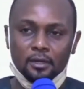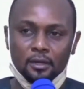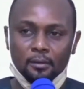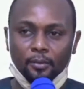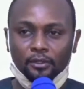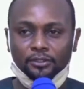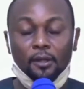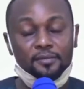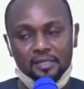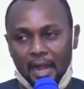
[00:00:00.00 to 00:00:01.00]
But
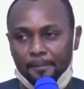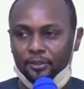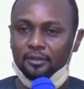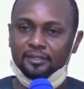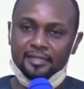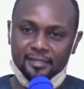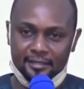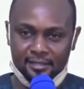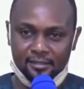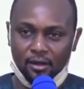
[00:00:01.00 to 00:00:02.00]
something happened on
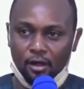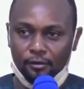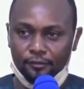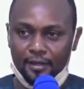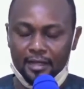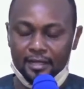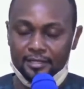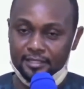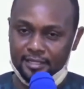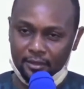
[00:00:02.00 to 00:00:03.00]
13th of
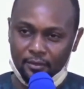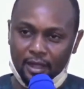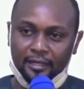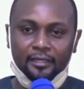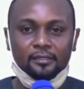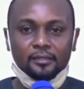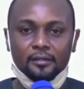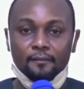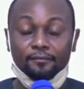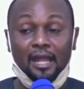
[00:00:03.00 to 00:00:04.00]
January
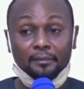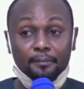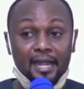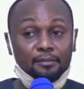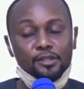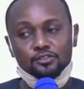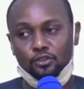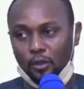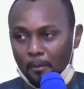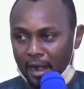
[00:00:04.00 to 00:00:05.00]
that made me to
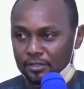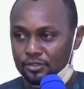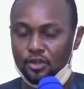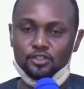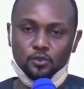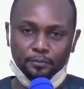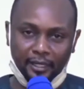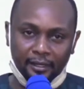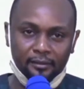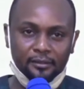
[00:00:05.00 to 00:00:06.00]
run back to church to
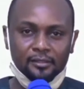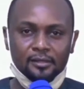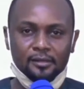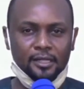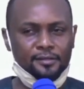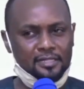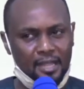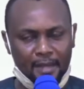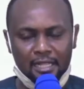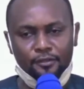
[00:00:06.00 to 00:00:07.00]
pray. At the
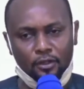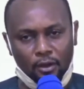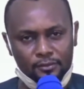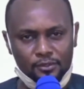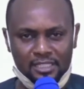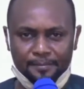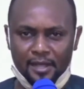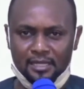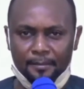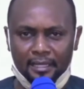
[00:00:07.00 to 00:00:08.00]
time I even come to see
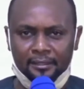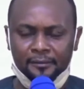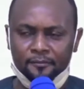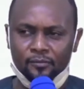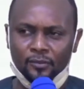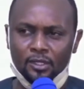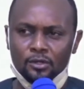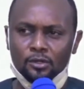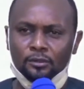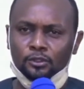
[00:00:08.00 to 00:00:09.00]
Pastor Madi,
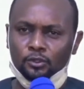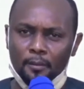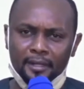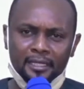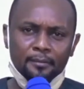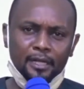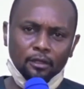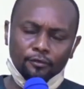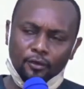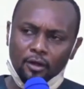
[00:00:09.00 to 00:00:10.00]
so many men
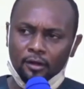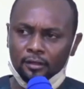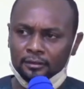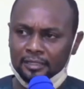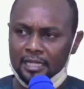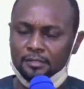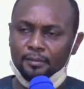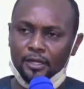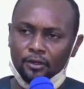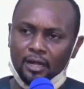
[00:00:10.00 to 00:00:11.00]
of God that
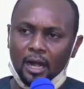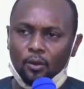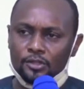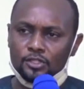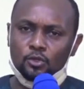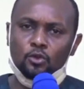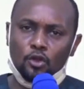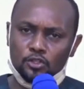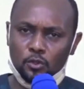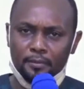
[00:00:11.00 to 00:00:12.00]
my younger ones do go
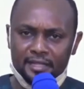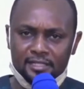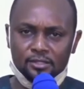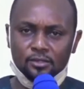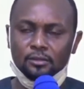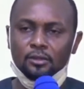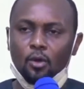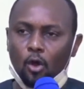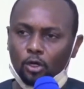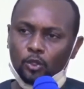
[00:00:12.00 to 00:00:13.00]
to meet
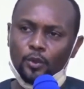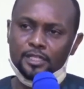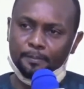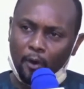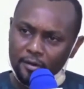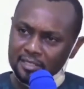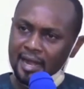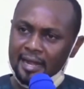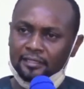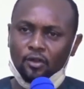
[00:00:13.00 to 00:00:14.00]
always point
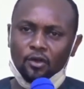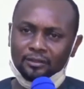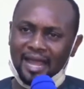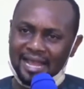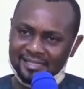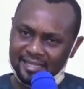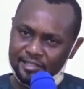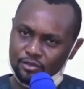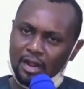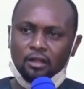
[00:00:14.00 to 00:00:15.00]
hand on
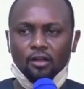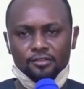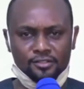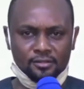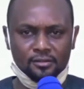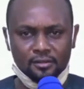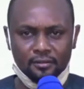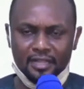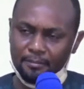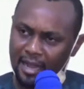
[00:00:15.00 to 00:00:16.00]
ancestral cause
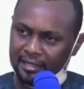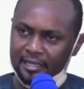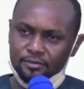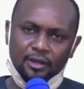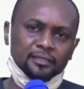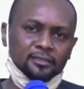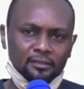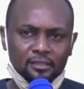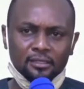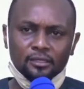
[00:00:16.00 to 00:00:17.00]
in my kindred.
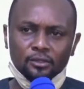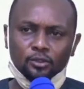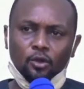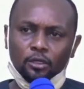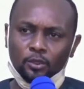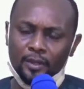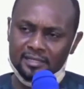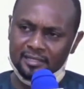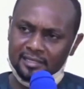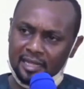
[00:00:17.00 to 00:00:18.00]
They
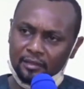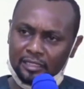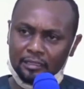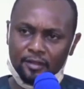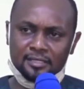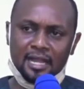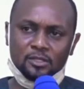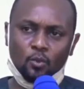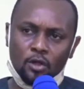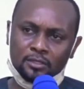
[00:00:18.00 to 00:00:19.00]
always tell us that
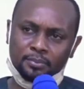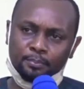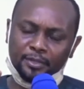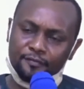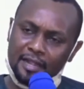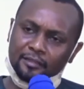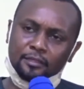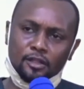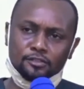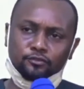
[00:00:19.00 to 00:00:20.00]
what prevented
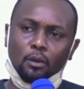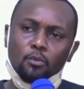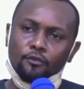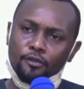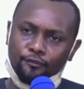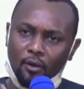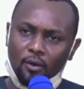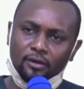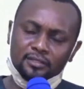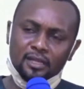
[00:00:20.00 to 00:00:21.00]
us from moving
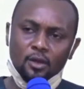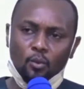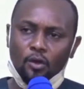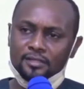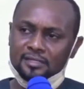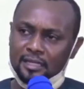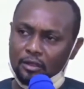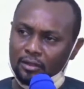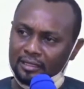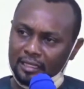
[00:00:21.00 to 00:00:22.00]
forward was
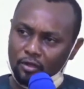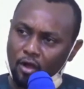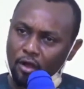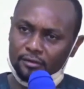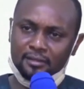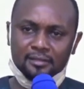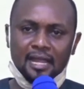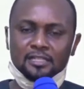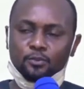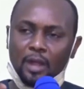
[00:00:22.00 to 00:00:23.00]
the God
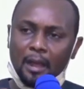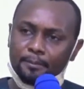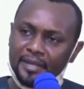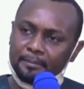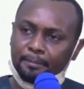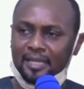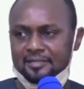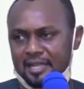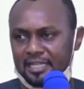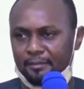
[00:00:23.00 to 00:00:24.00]
that we are being
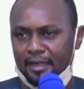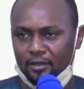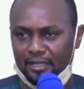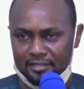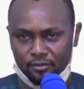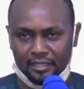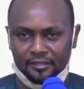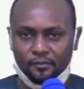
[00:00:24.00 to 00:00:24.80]
planted in my kindred.